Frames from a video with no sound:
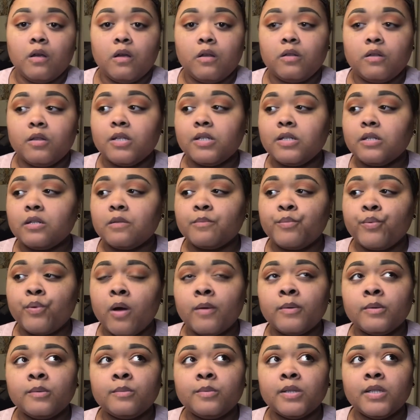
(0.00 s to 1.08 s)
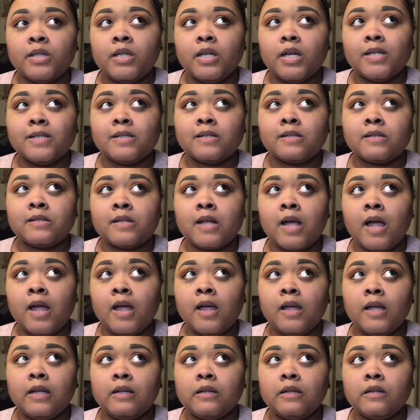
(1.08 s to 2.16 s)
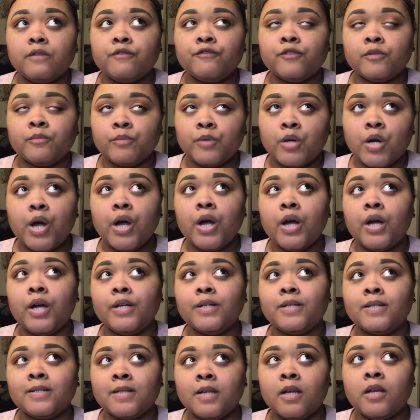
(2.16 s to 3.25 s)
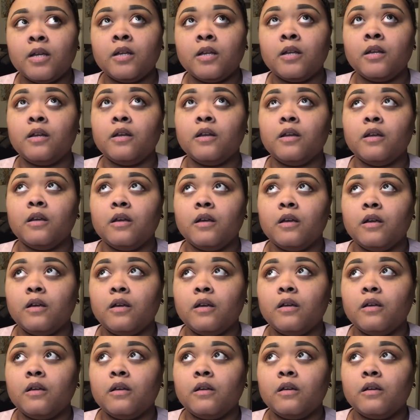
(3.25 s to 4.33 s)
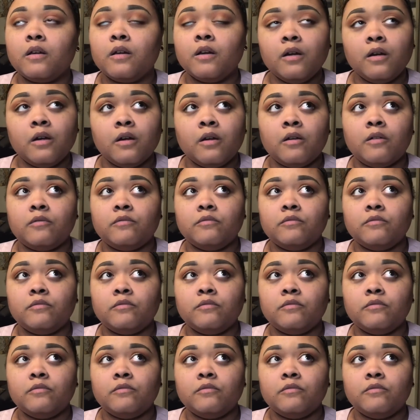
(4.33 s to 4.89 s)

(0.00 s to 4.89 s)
This is probably a sign from God saying, girl,